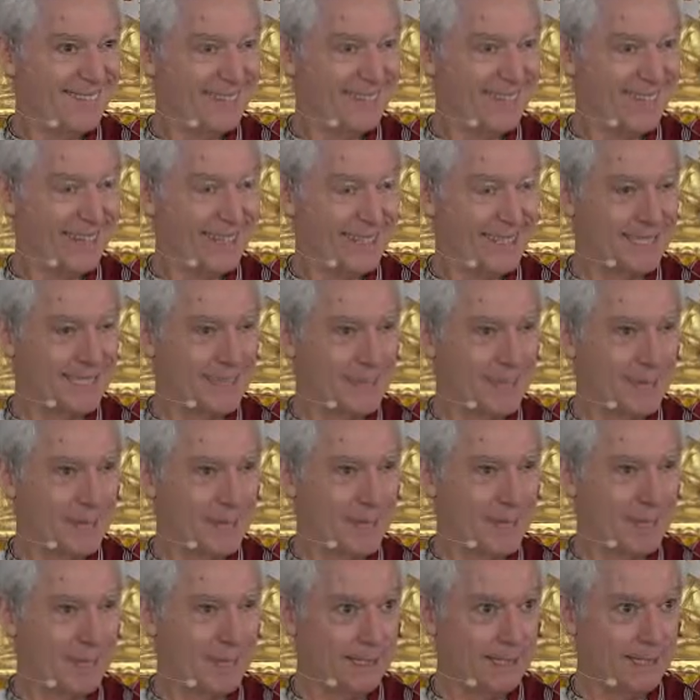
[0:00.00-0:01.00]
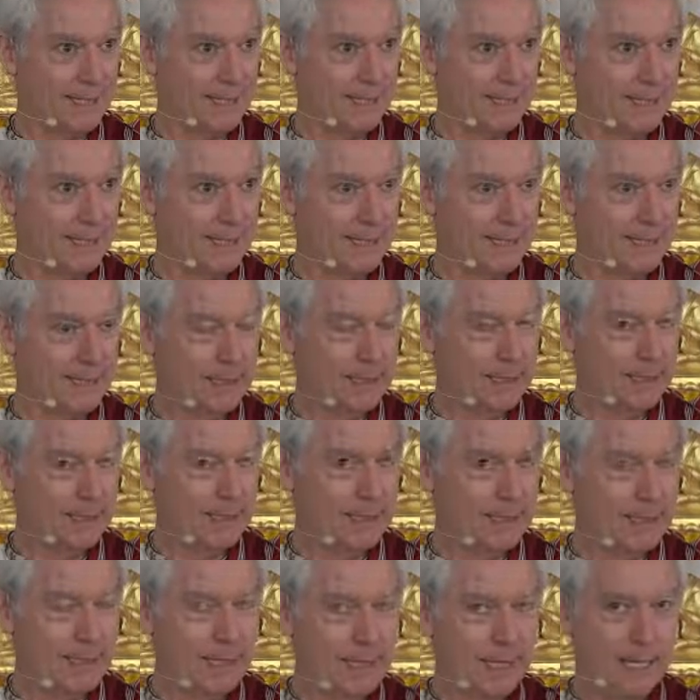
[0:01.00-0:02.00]
Okay, that's the second method.
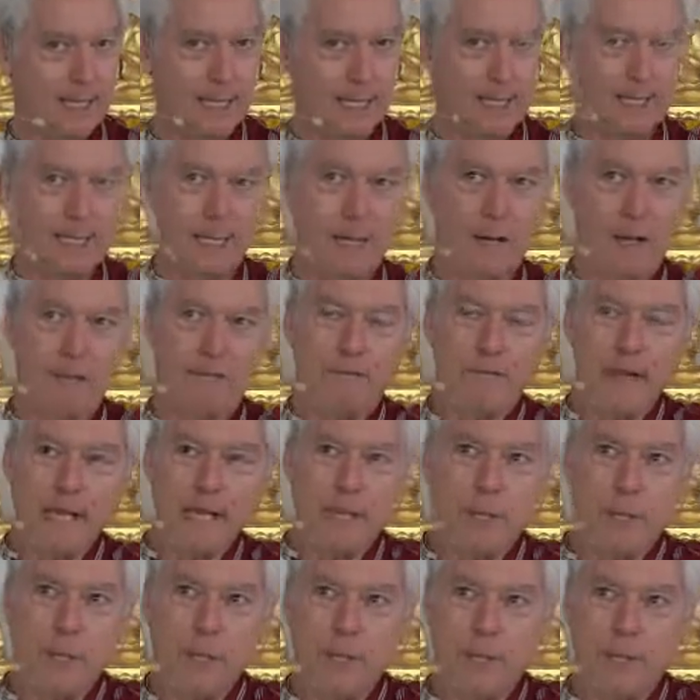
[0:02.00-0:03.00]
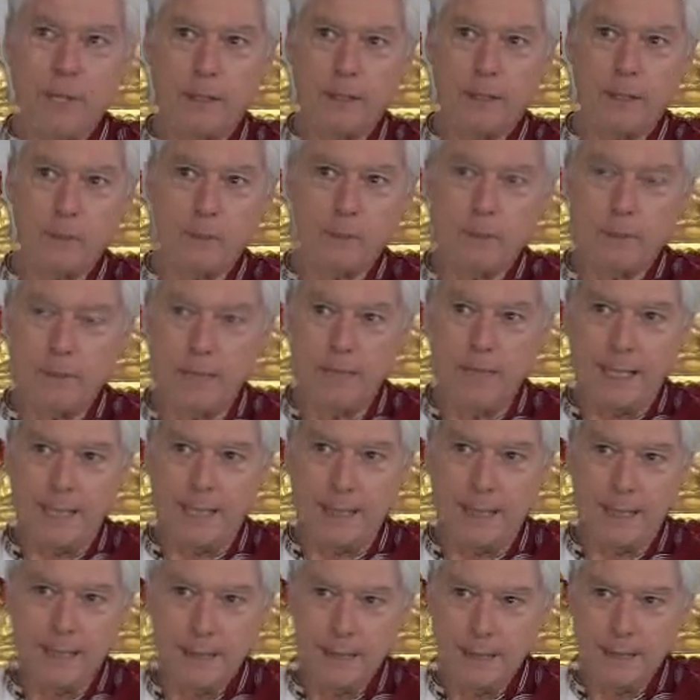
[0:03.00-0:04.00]
Now, a final point that occurred to
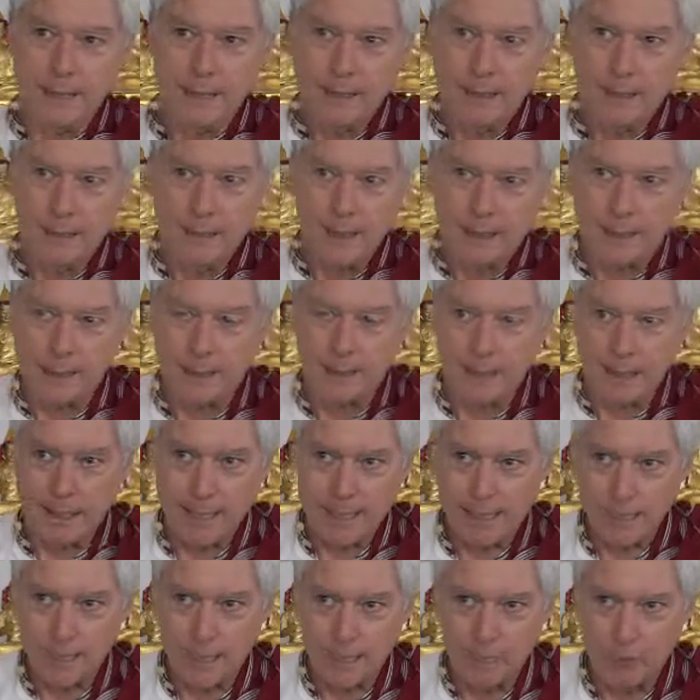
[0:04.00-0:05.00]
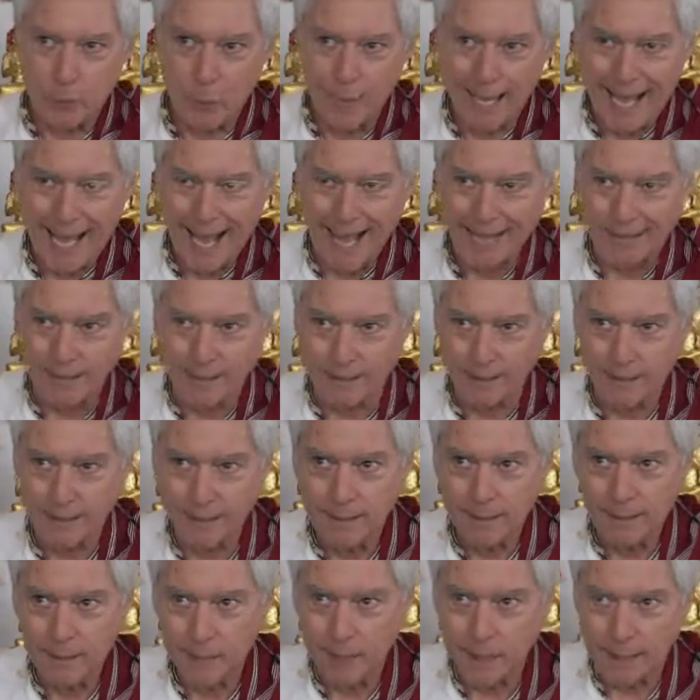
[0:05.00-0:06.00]
me, because I'd like to give you a
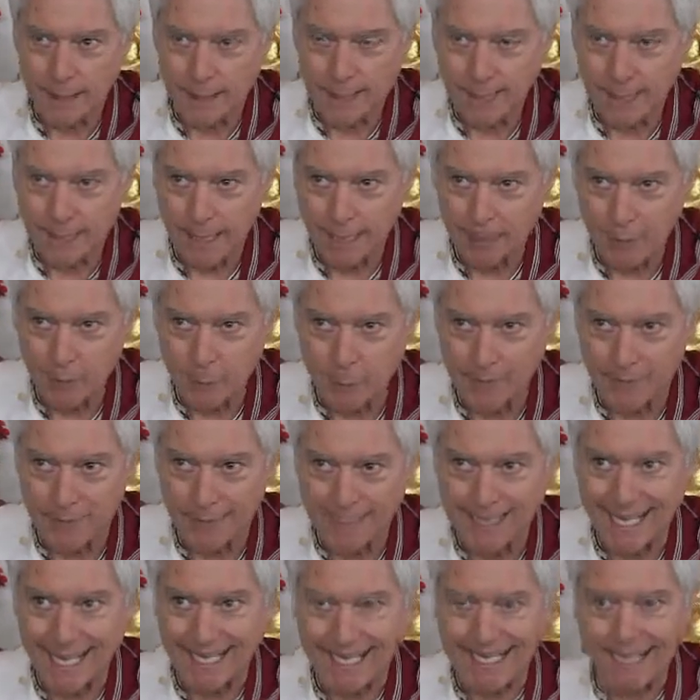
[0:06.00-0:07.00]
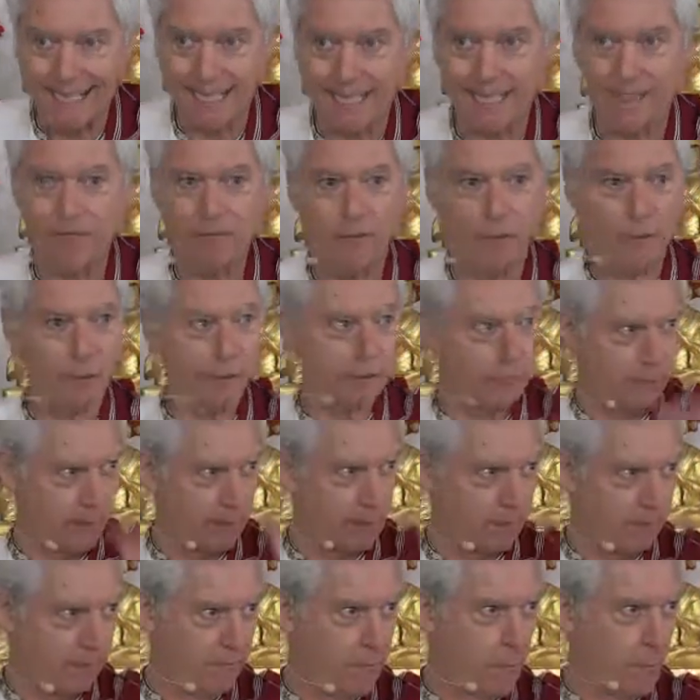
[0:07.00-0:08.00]
handle when I said I don't have a technique for the
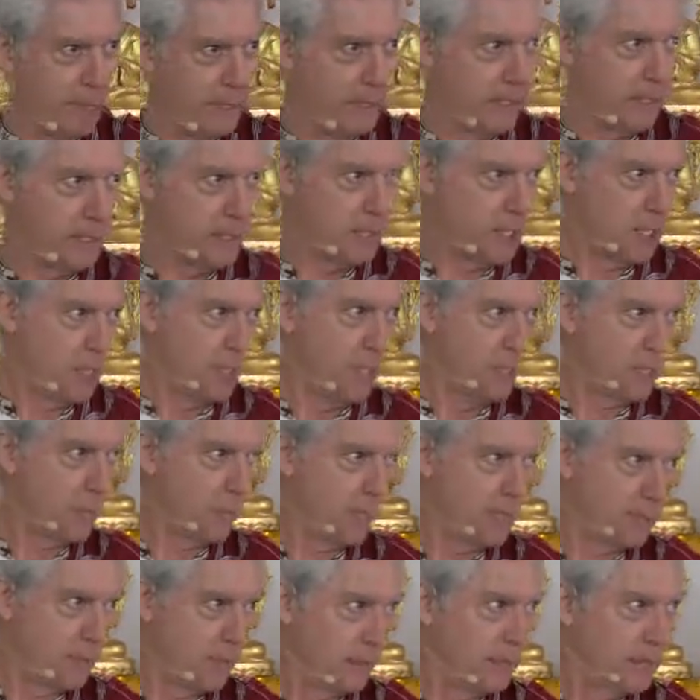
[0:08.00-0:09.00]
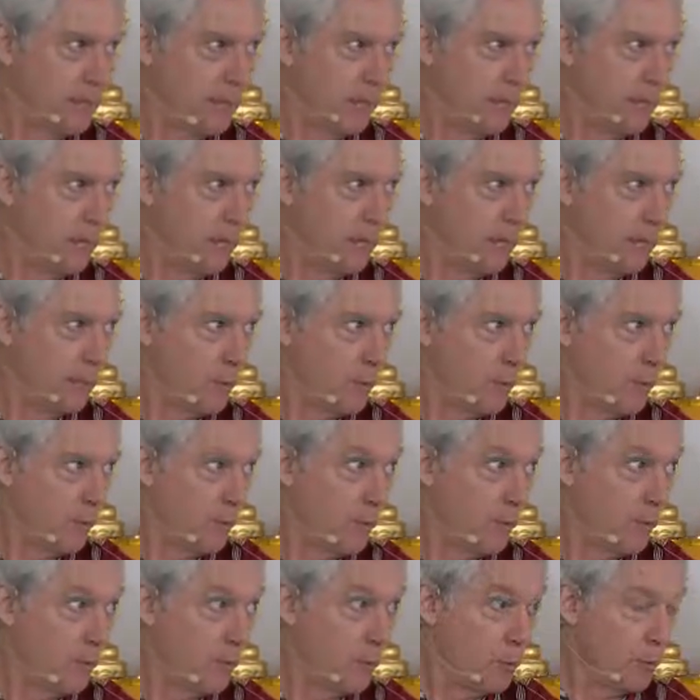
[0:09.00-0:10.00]
very legitimate question that's come up from a
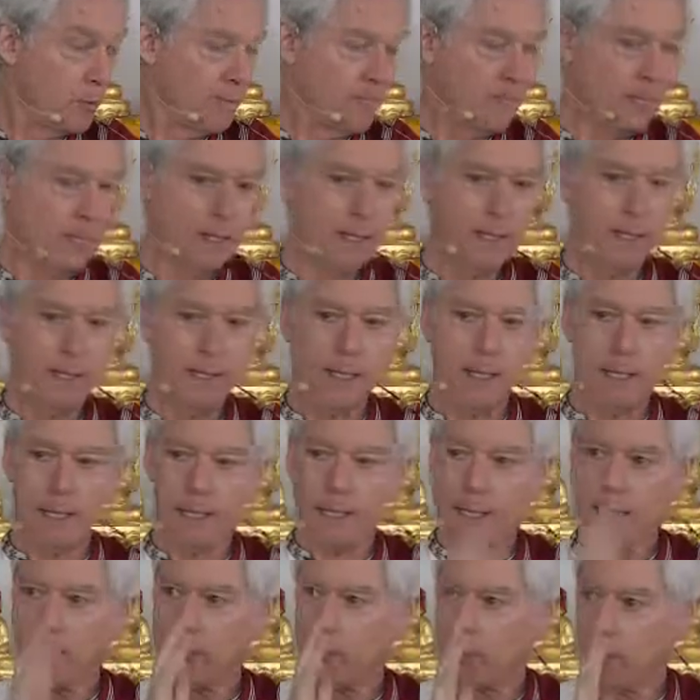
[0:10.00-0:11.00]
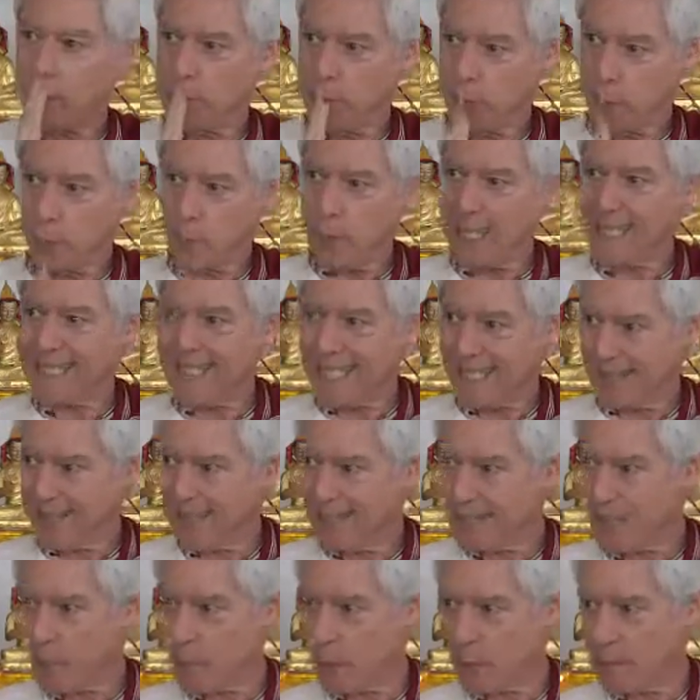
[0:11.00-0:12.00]
number of you. And that is when you're resting
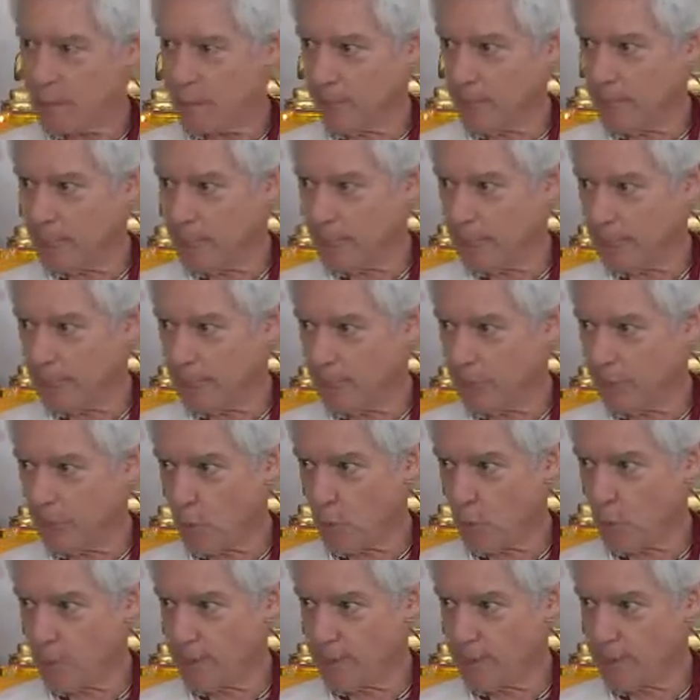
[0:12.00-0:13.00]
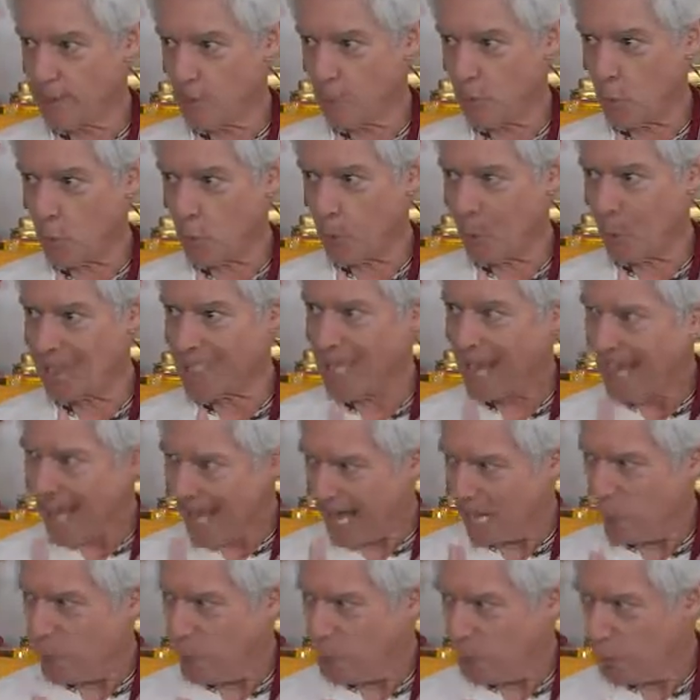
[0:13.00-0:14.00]
in this utter simplicity of awareness,
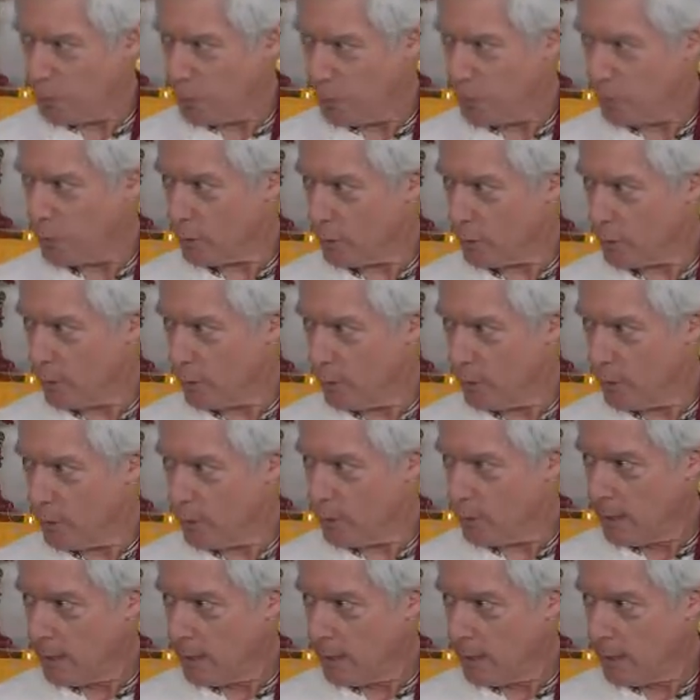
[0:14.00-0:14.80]
how do you know